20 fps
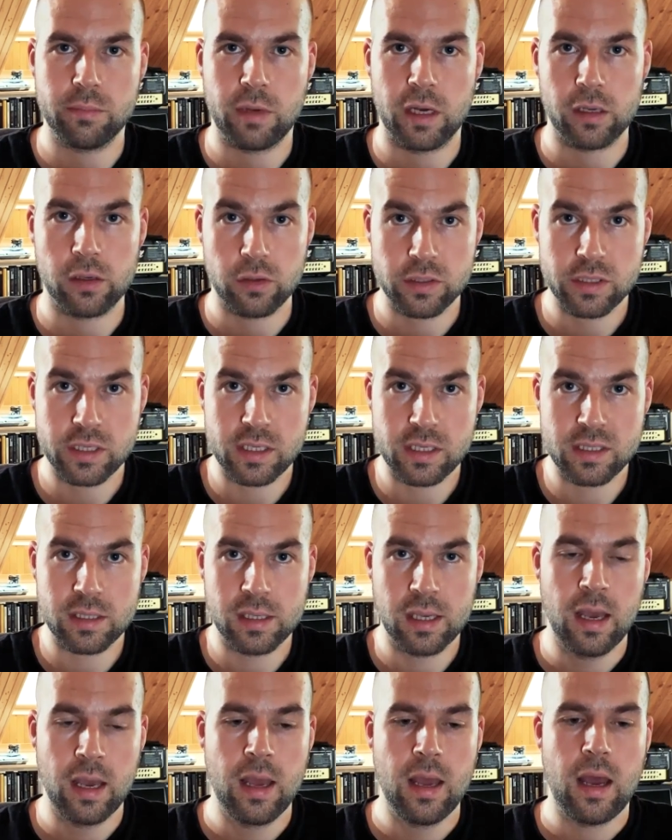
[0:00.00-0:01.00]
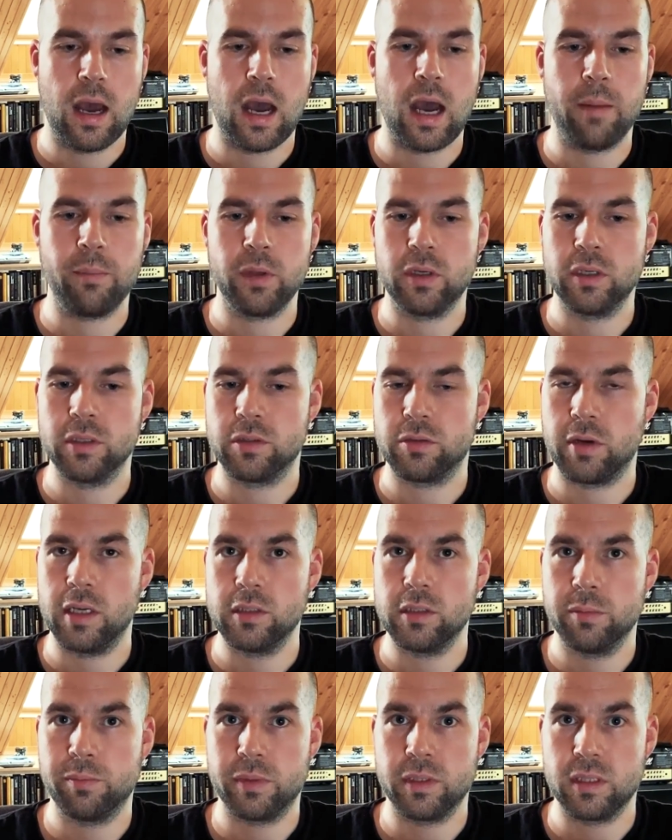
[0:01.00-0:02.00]
my courses, you can try
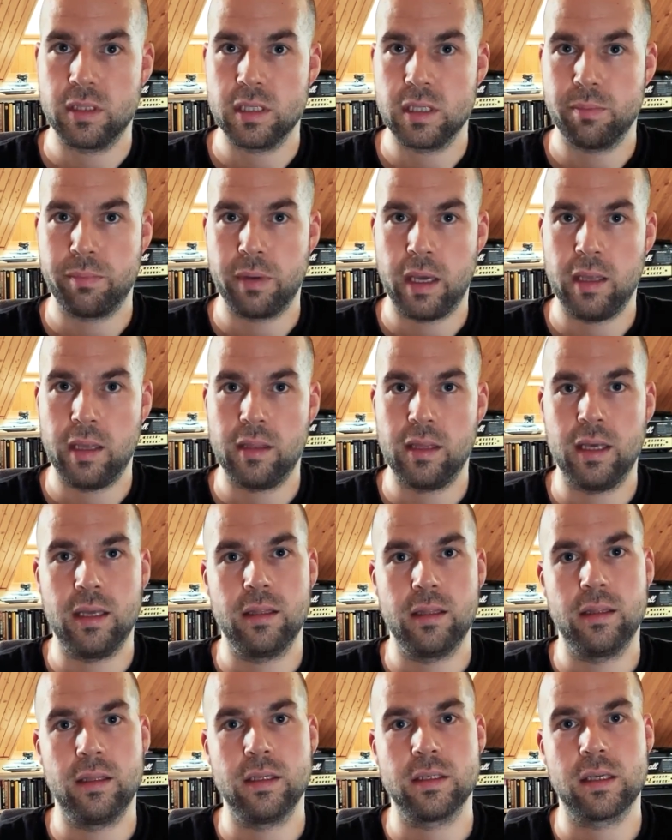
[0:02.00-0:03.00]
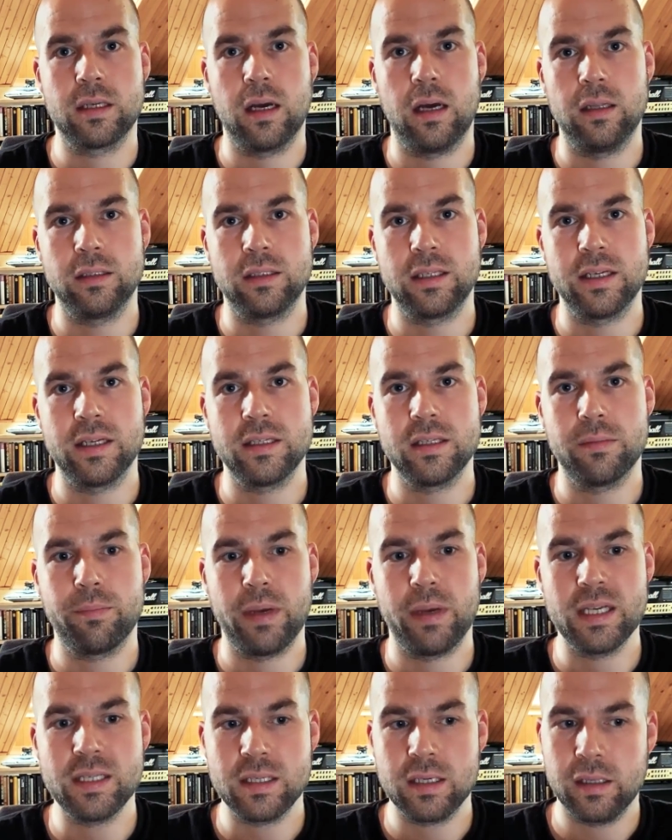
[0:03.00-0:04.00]
to participate in this contest.
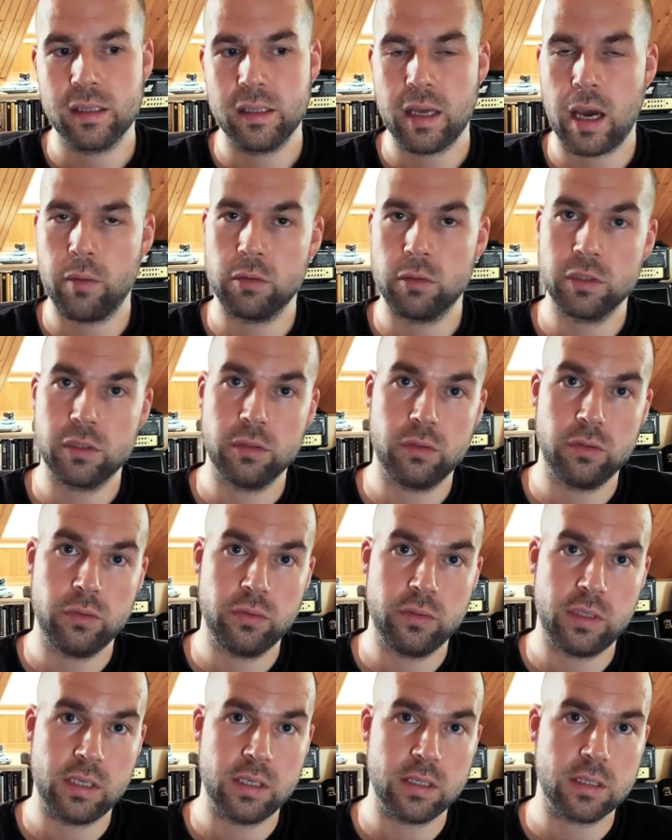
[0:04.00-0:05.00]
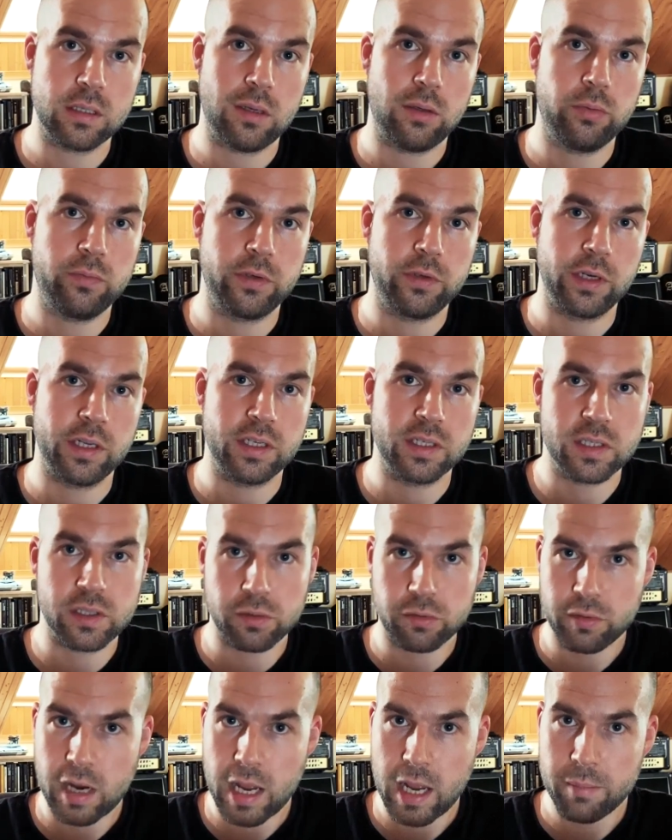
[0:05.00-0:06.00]
Basically, I want to do this over
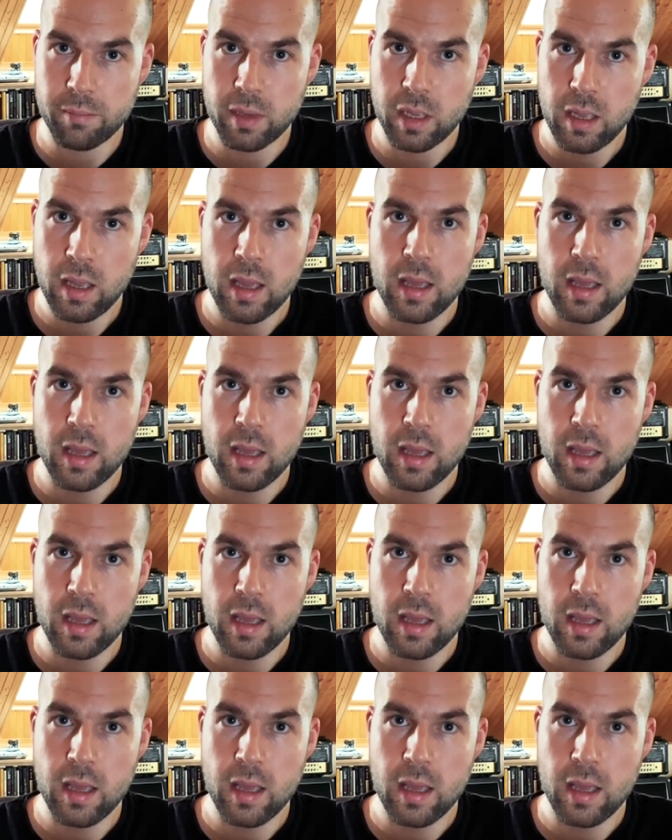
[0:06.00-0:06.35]
Instagram.